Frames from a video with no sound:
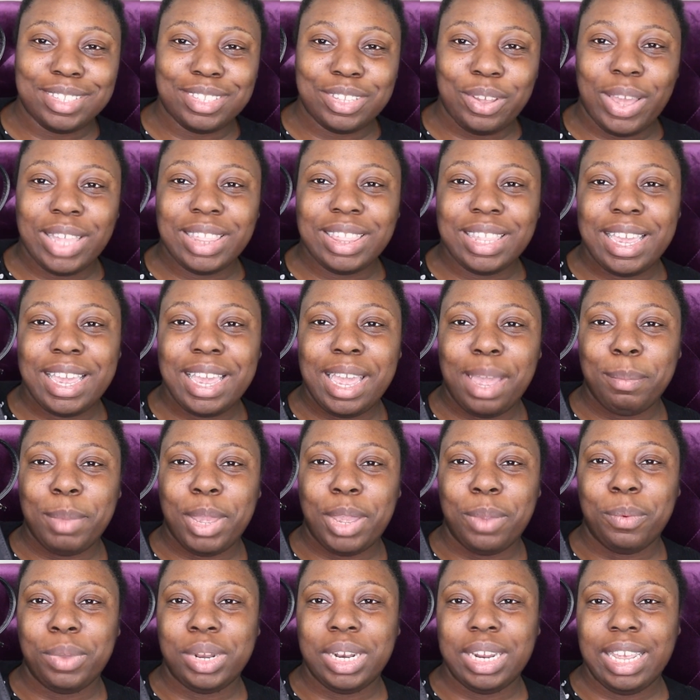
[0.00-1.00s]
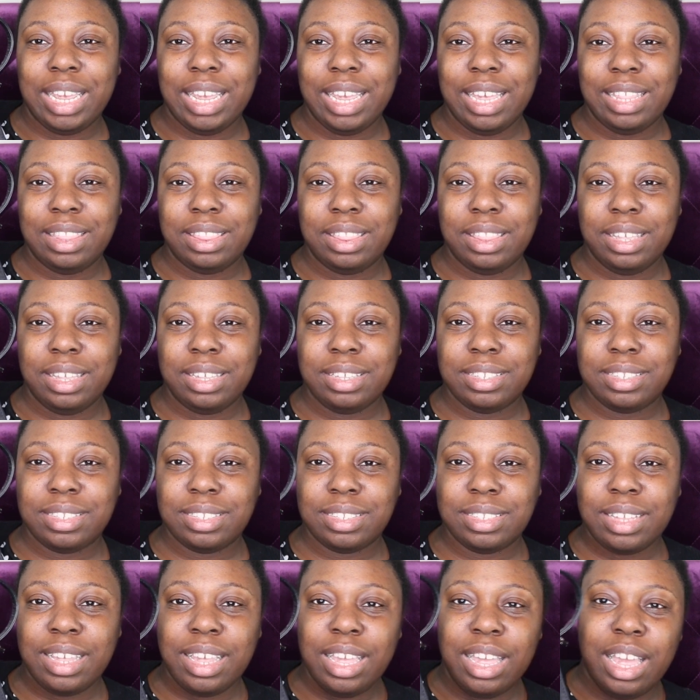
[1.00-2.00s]
So I think I might want to get
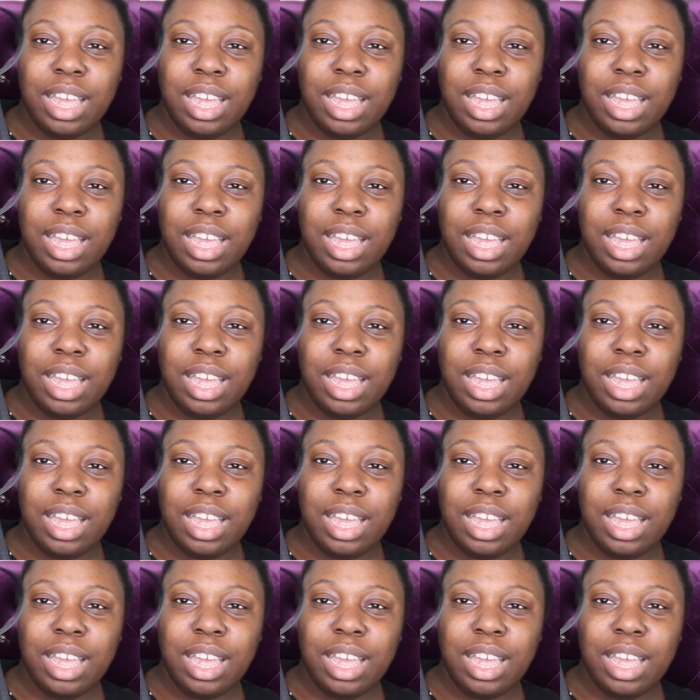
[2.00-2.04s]
this